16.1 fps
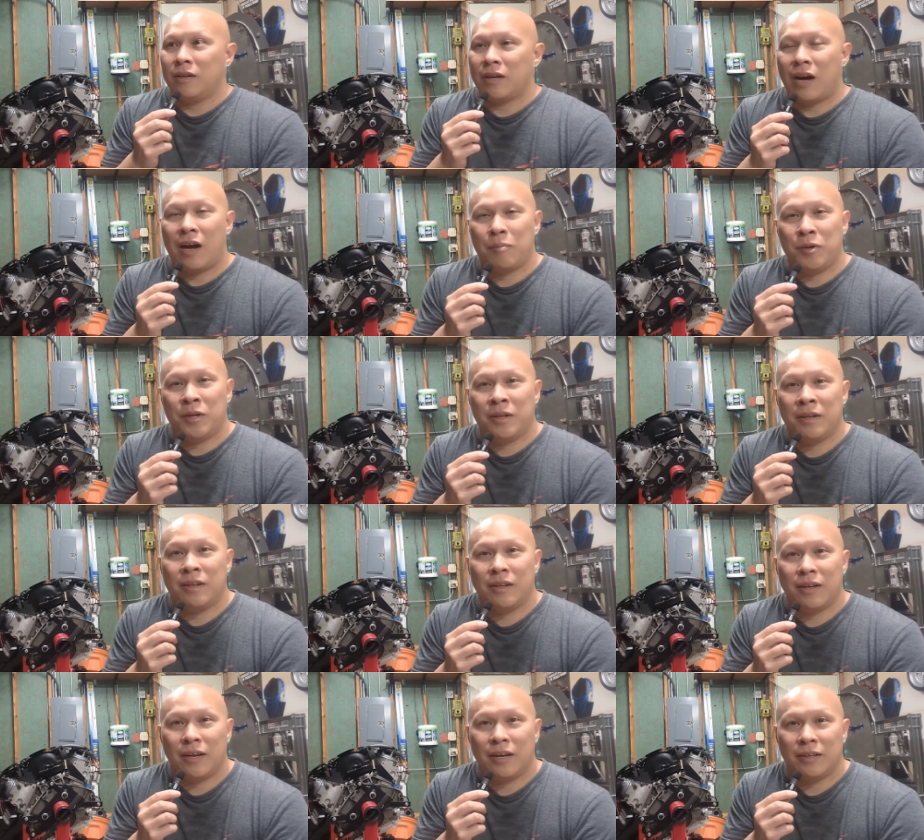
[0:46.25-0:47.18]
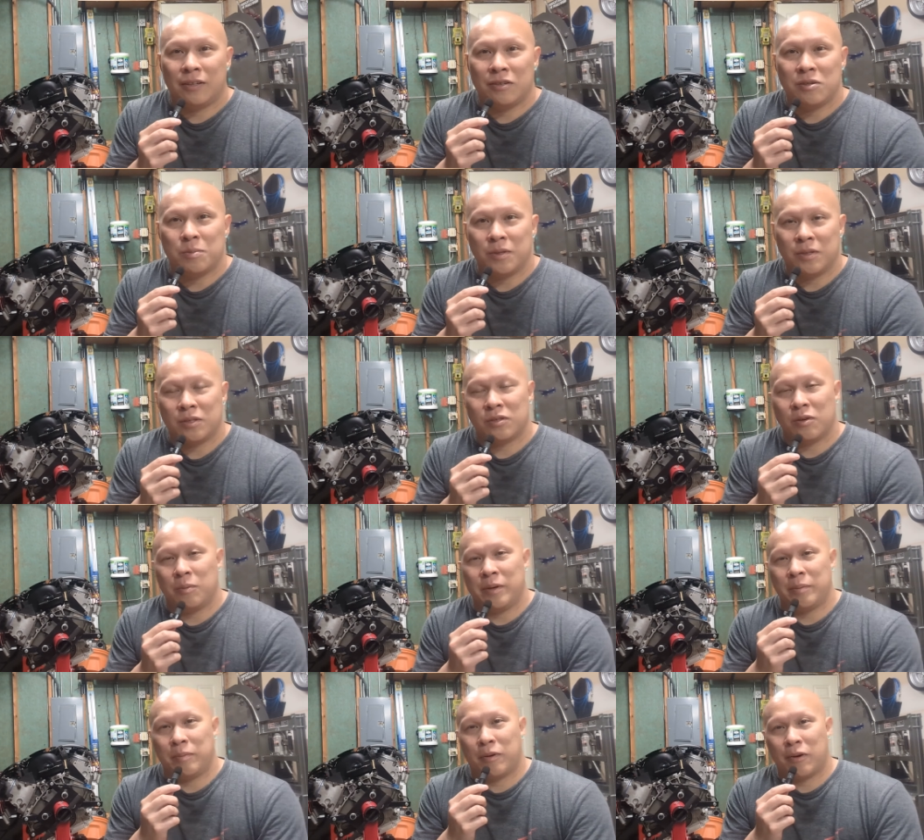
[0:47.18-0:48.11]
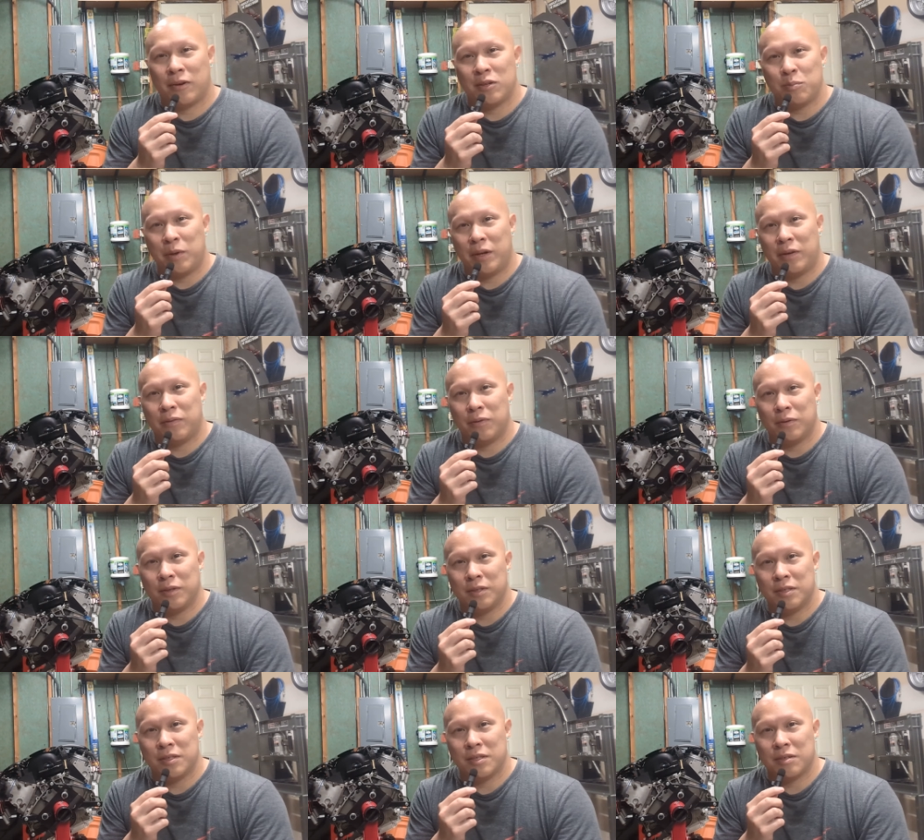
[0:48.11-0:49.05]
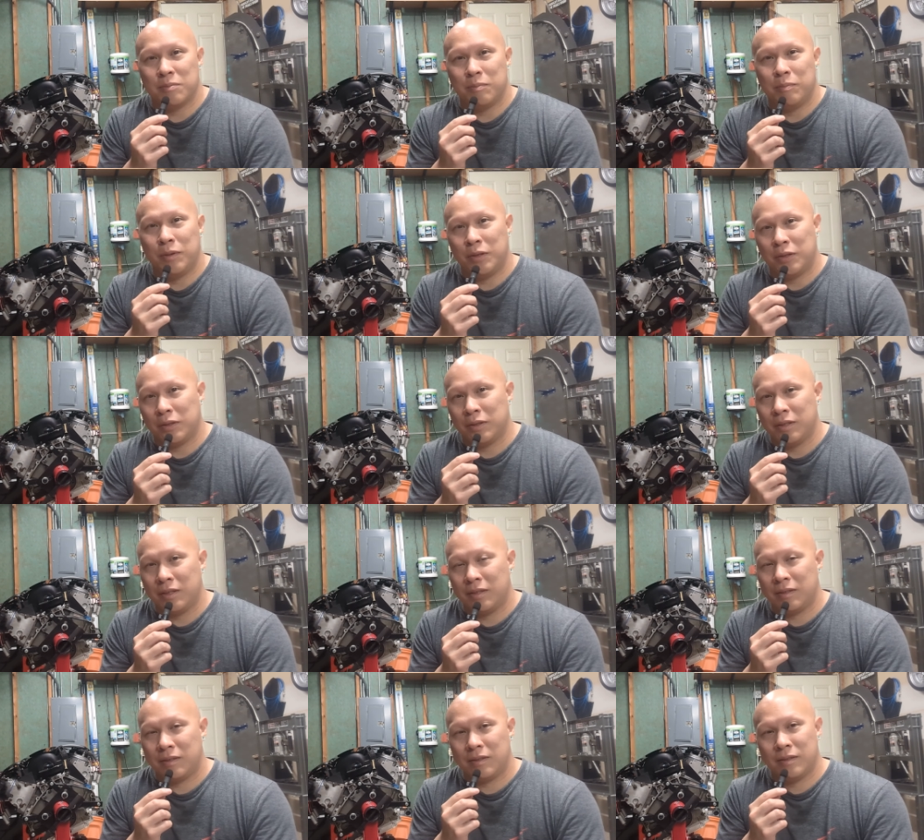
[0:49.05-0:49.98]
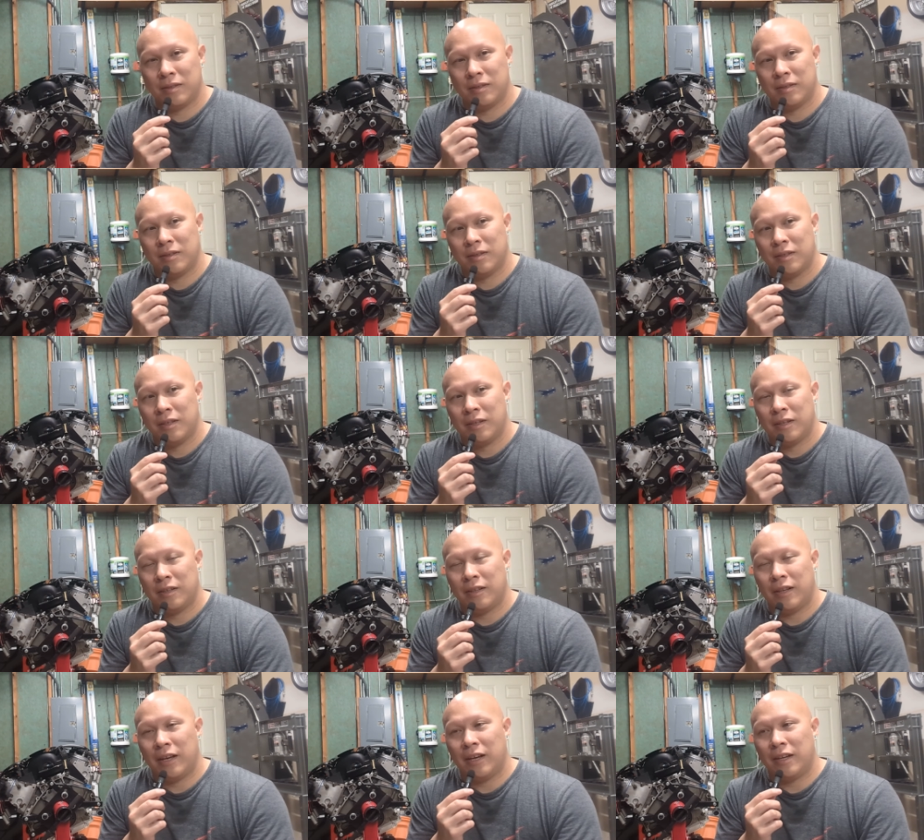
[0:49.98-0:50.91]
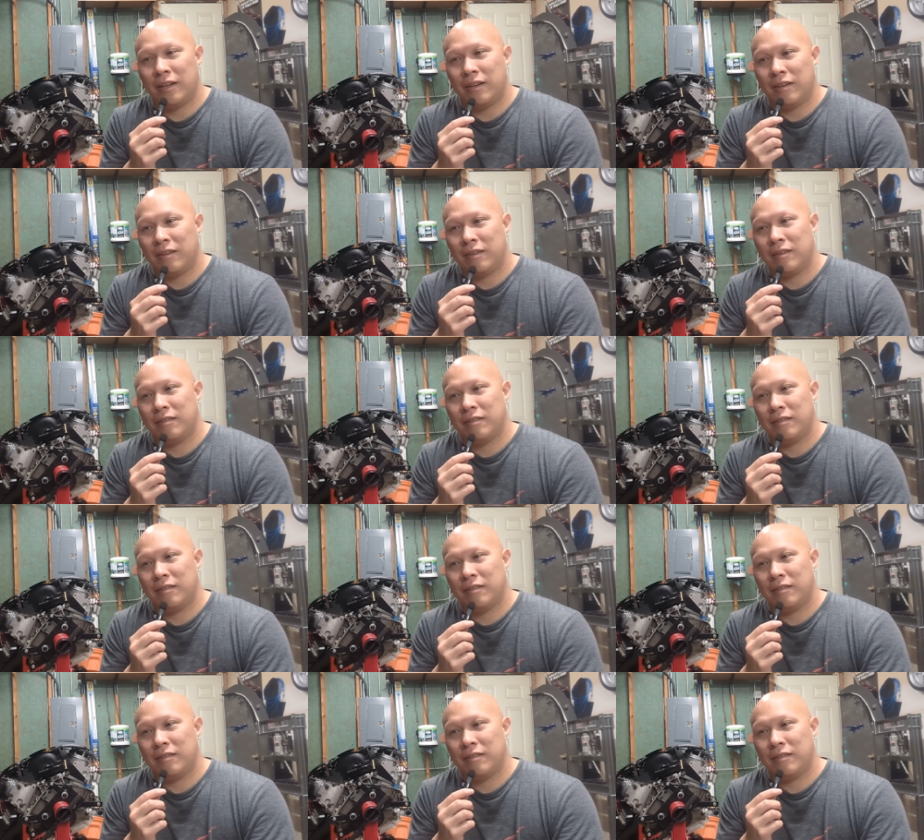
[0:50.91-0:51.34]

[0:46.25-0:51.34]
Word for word: common and there's been so many parts made for this build that